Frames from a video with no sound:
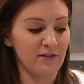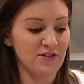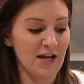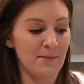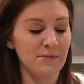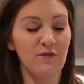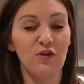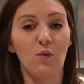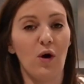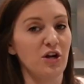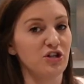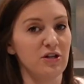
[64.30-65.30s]
of times if you
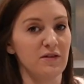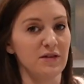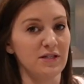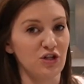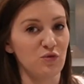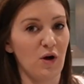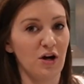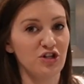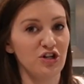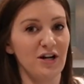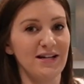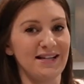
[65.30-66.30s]
wash it in the
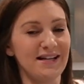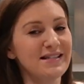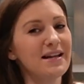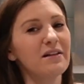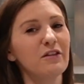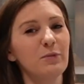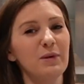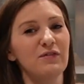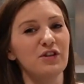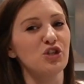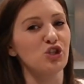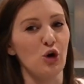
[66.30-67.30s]
dishwasher, it does get a little bit of a
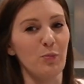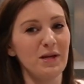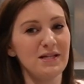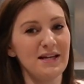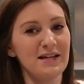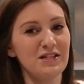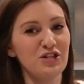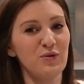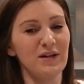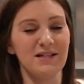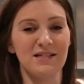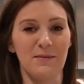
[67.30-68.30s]
soapy taste to it,
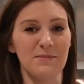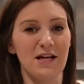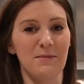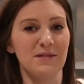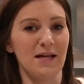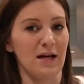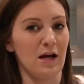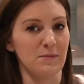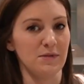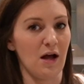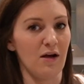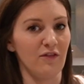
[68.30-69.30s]
and sometimes that comes
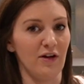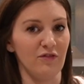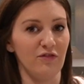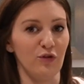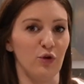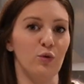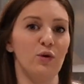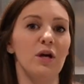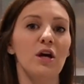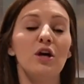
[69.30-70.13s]
off on food.